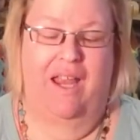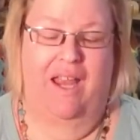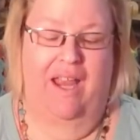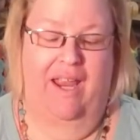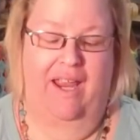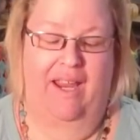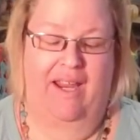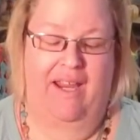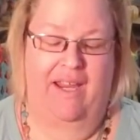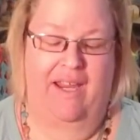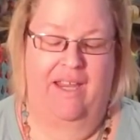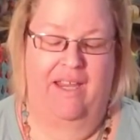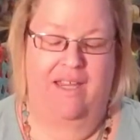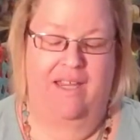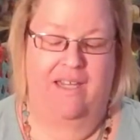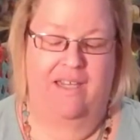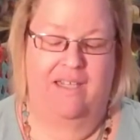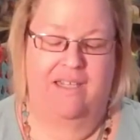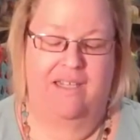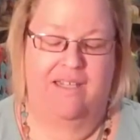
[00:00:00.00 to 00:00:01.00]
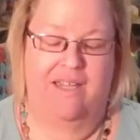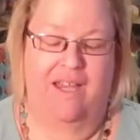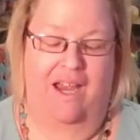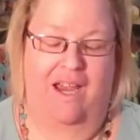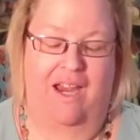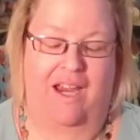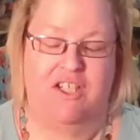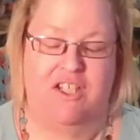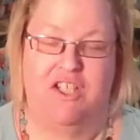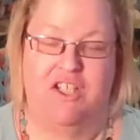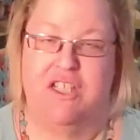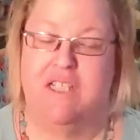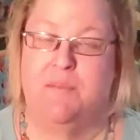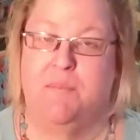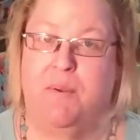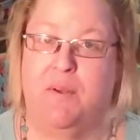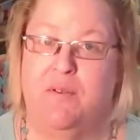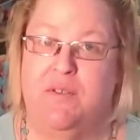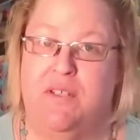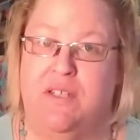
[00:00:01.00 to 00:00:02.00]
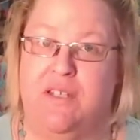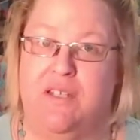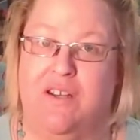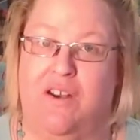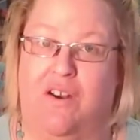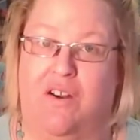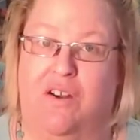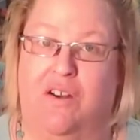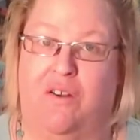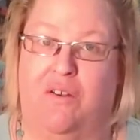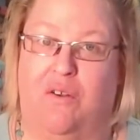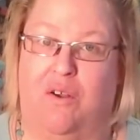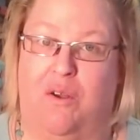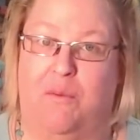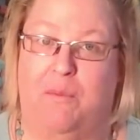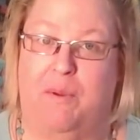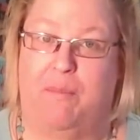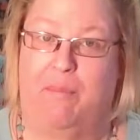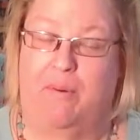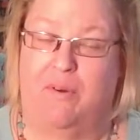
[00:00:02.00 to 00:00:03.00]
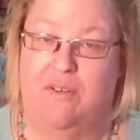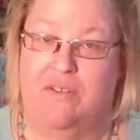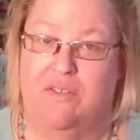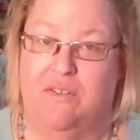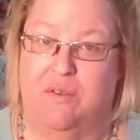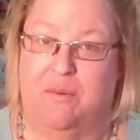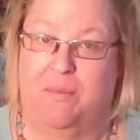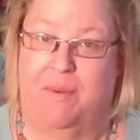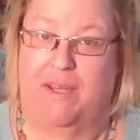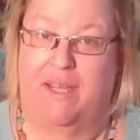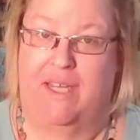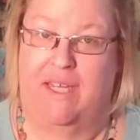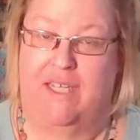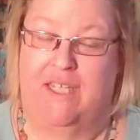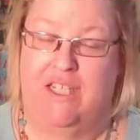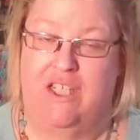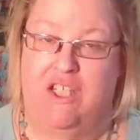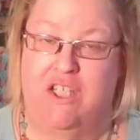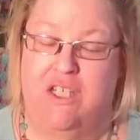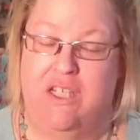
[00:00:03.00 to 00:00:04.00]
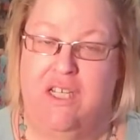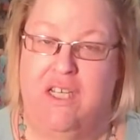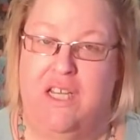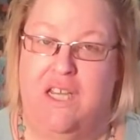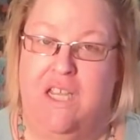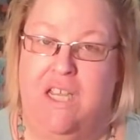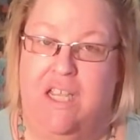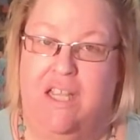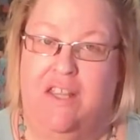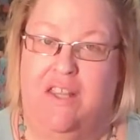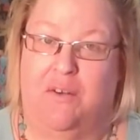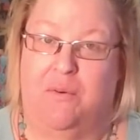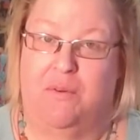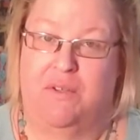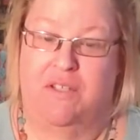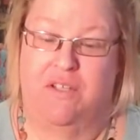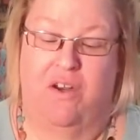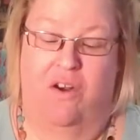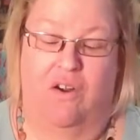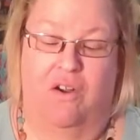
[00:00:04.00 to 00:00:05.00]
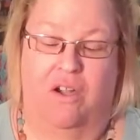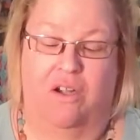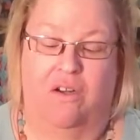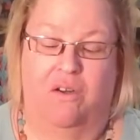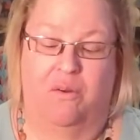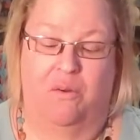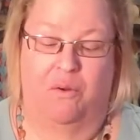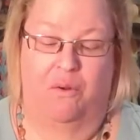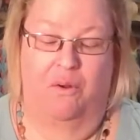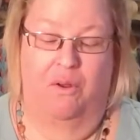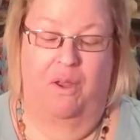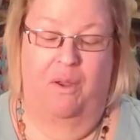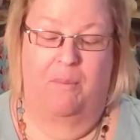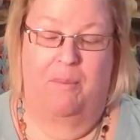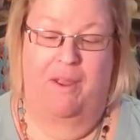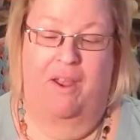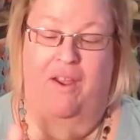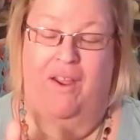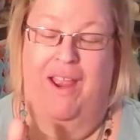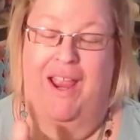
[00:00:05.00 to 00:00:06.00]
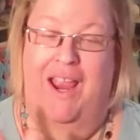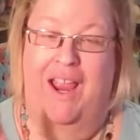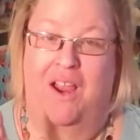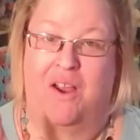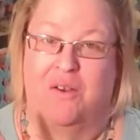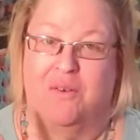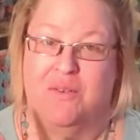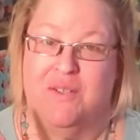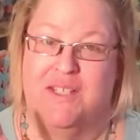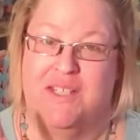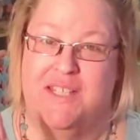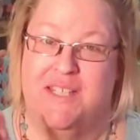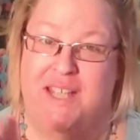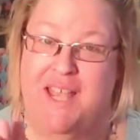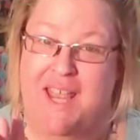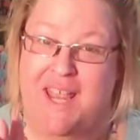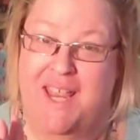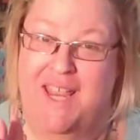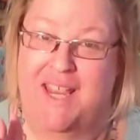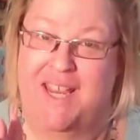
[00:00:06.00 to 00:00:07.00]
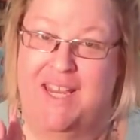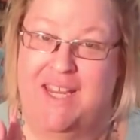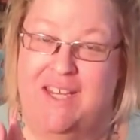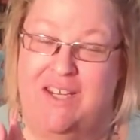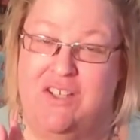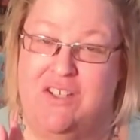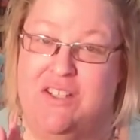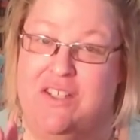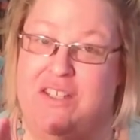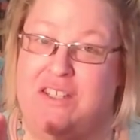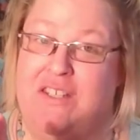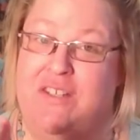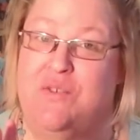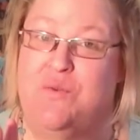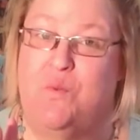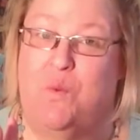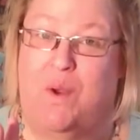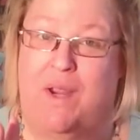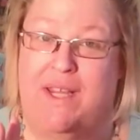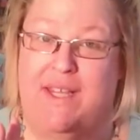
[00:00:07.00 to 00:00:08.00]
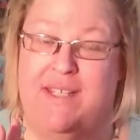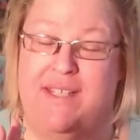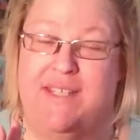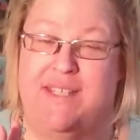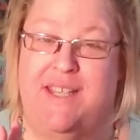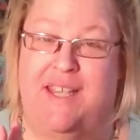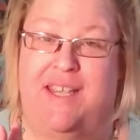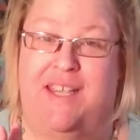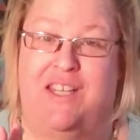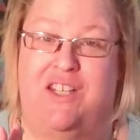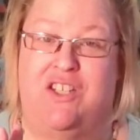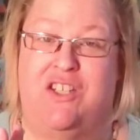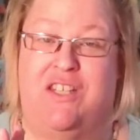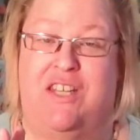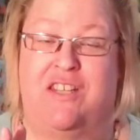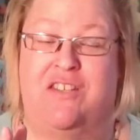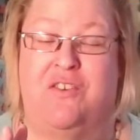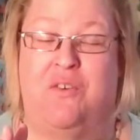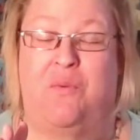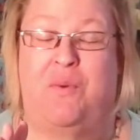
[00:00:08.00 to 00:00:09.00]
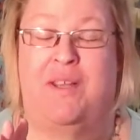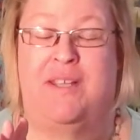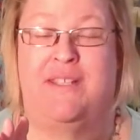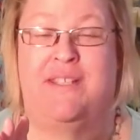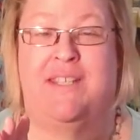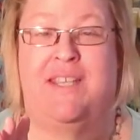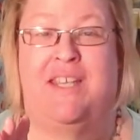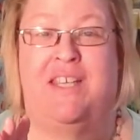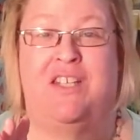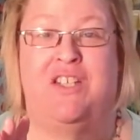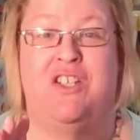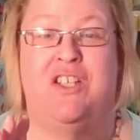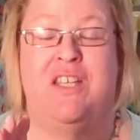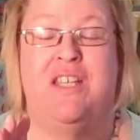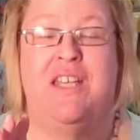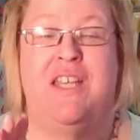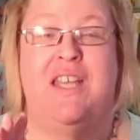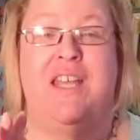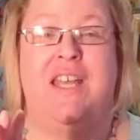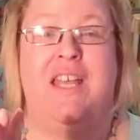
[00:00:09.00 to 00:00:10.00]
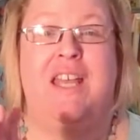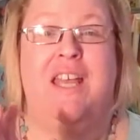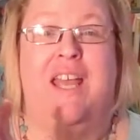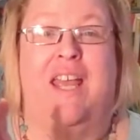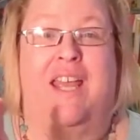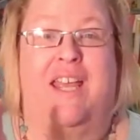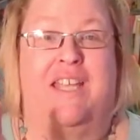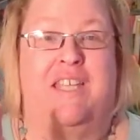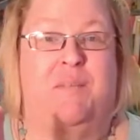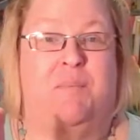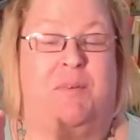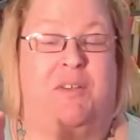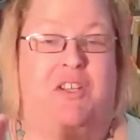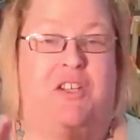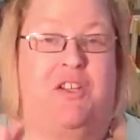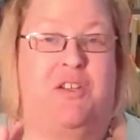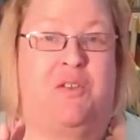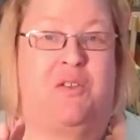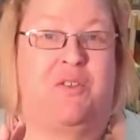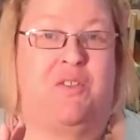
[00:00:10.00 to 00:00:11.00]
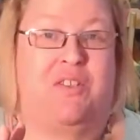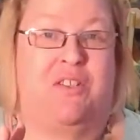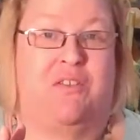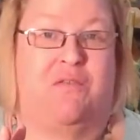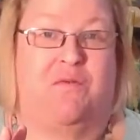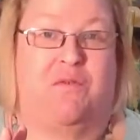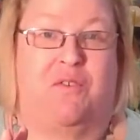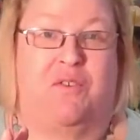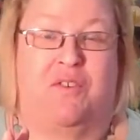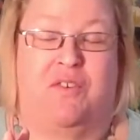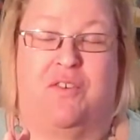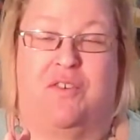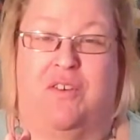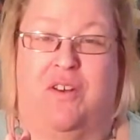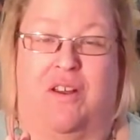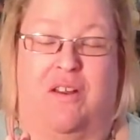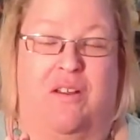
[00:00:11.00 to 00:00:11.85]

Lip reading: And I just posted an article on my personal page. There was an article about how sage, this is white sage, desert white sage, has been used for